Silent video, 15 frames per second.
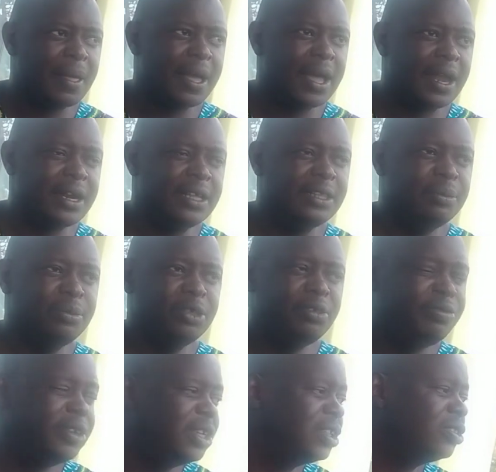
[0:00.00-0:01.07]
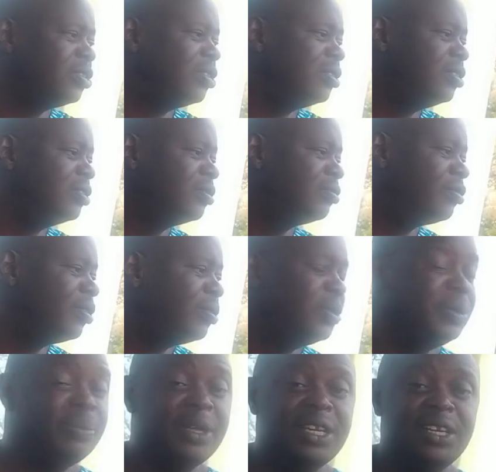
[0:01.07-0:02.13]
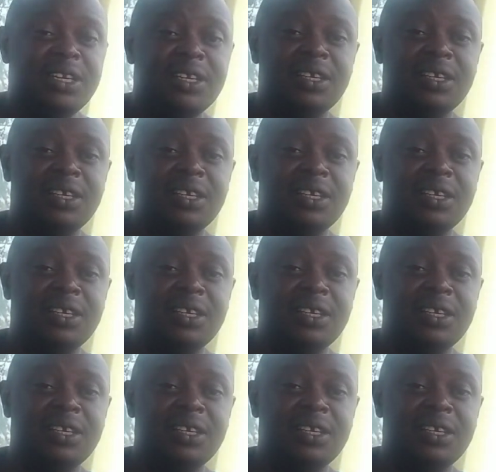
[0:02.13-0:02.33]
Another modification for women,